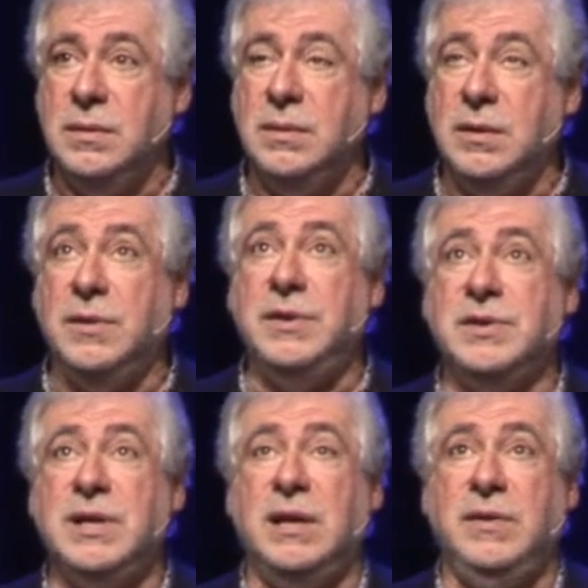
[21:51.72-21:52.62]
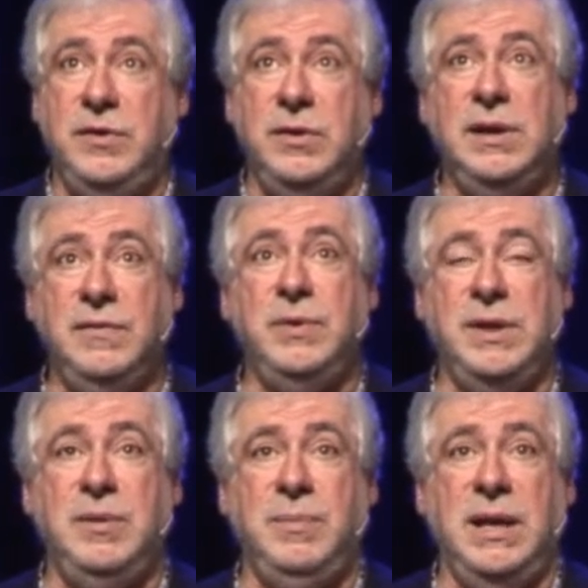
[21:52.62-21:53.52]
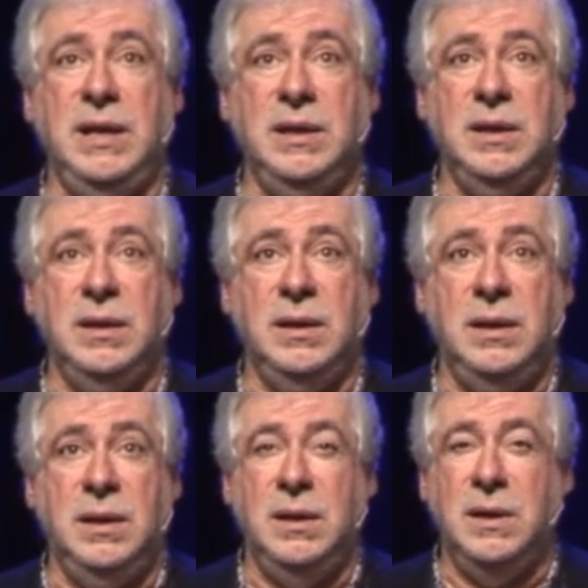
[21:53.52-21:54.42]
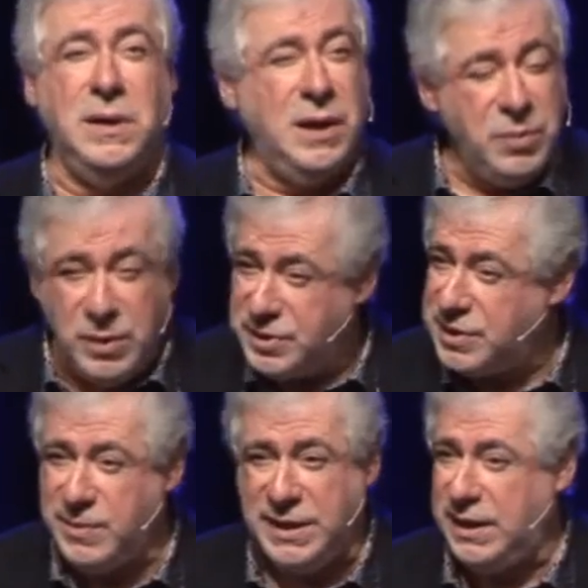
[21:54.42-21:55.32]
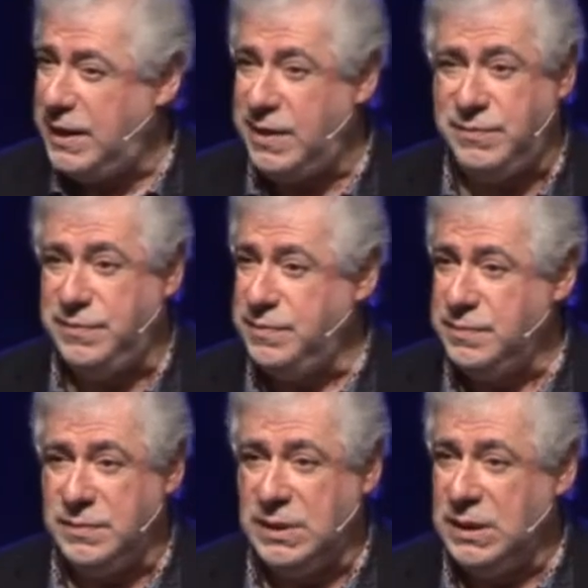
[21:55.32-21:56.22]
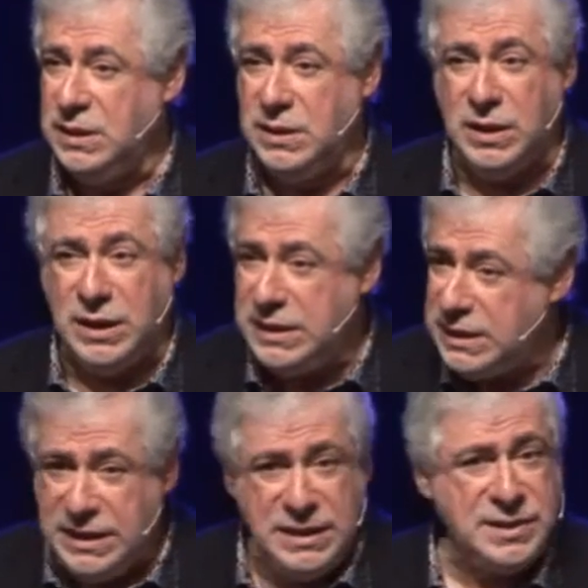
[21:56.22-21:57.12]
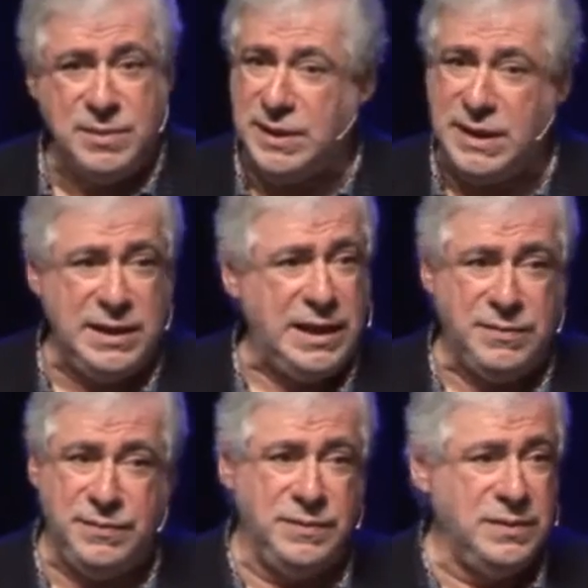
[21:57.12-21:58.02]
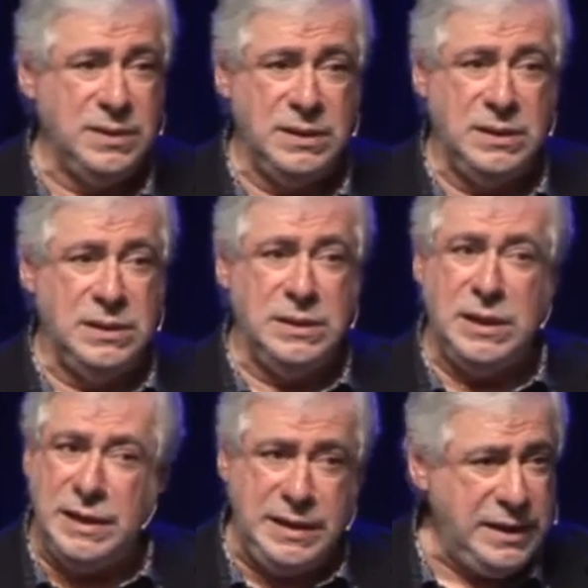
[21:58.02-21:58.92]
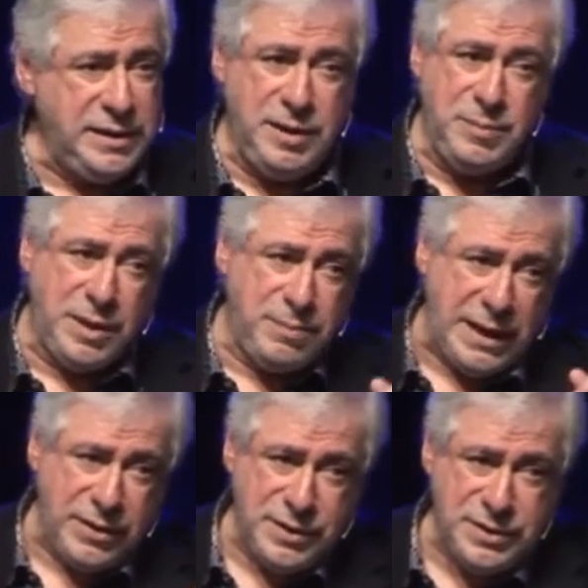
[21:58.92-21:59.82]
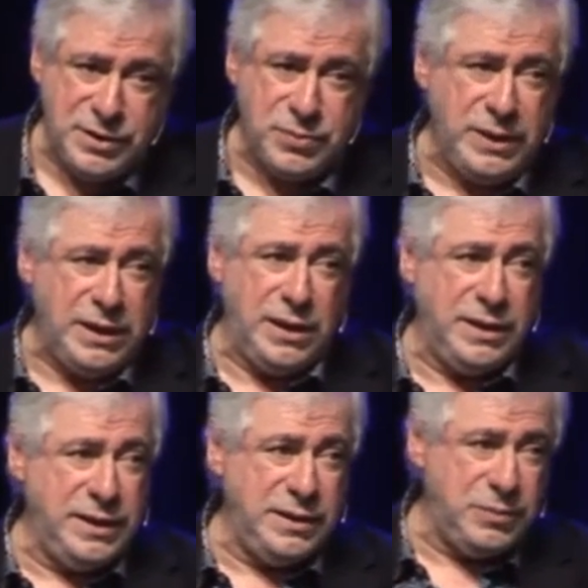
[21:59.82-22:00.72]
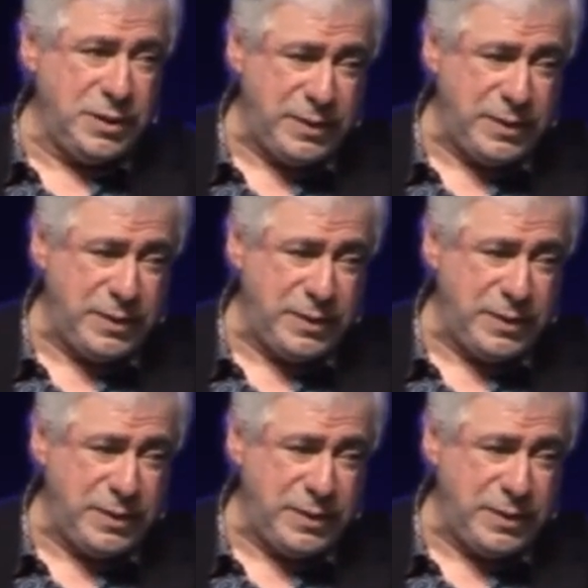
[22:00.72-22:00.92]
the Son, if you live within me, I want some of that love. I need some of that love. I need it in my marriage this week. I need it with